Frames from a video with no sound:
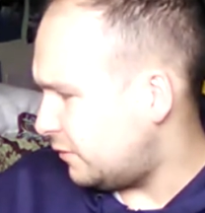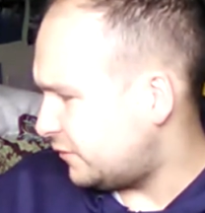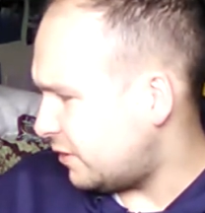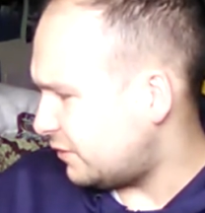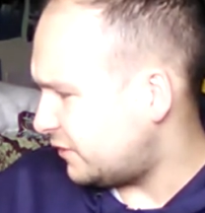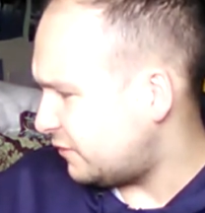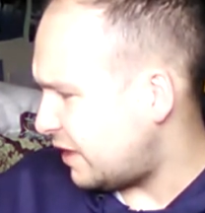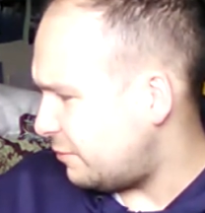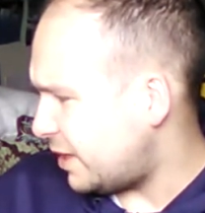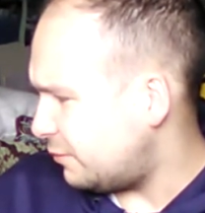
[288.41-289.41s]
so I says,
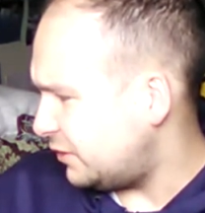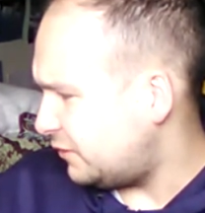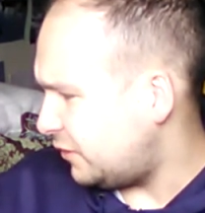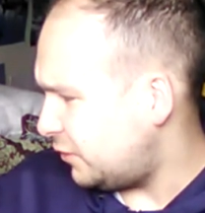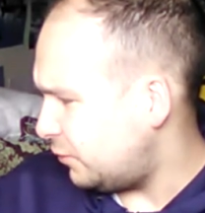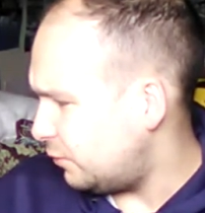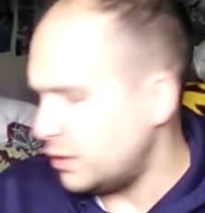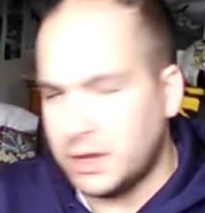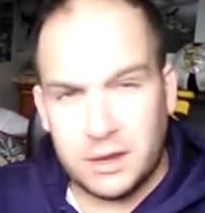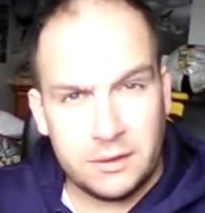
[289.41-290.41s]
how about we do
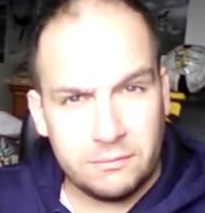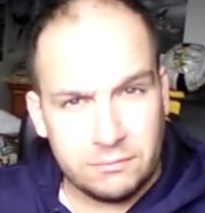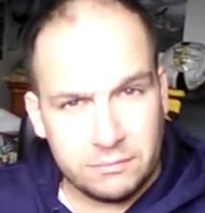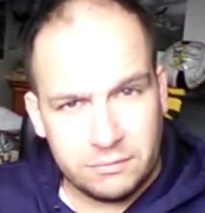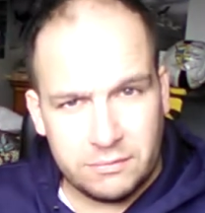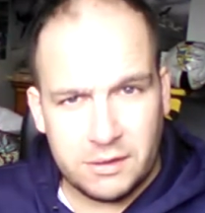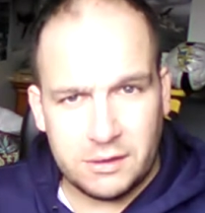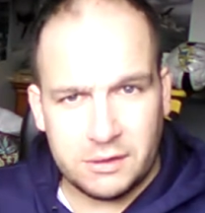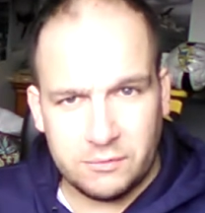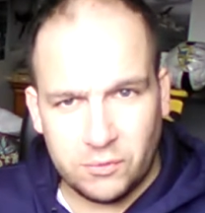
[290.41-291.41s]

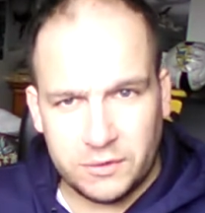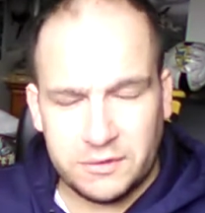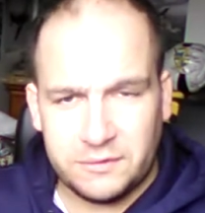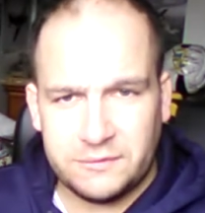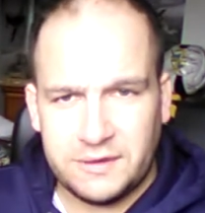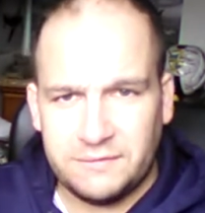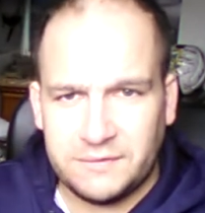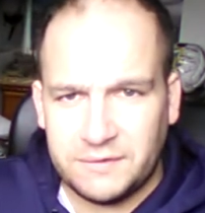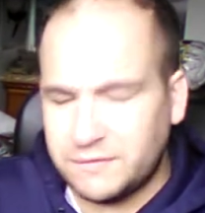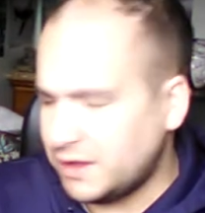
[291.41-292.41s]
one of the
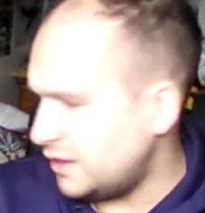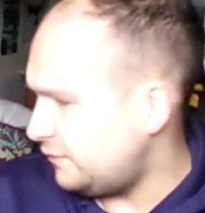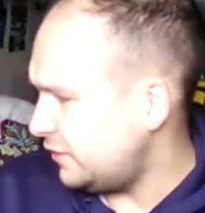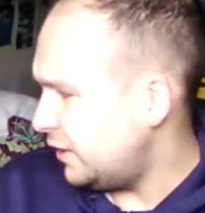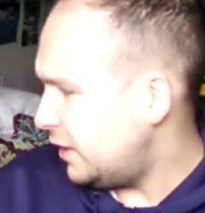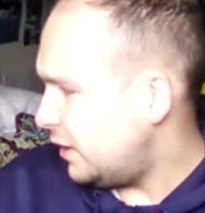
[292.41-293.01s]
T-55s,